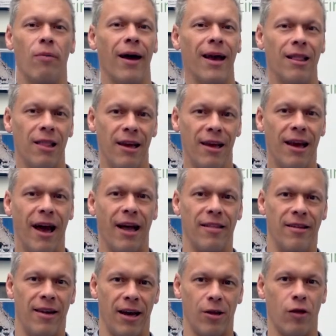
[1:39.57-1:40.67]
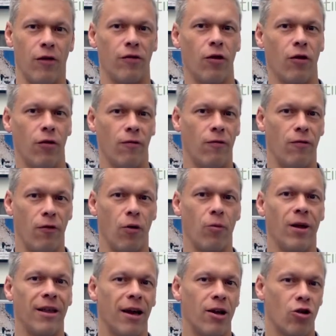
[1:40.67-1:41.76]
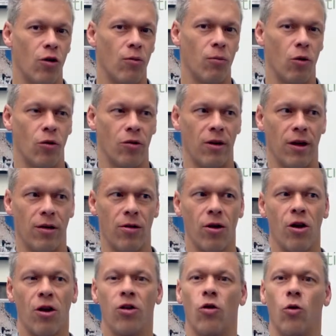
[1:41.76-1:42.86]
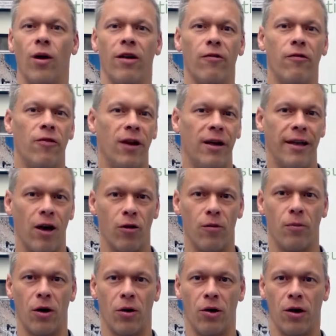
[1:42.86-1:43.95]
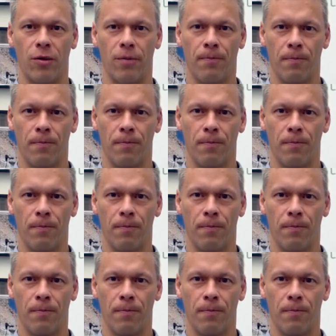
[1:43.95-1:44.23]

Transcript: mainly at the end of the fermentation process during feed-out period.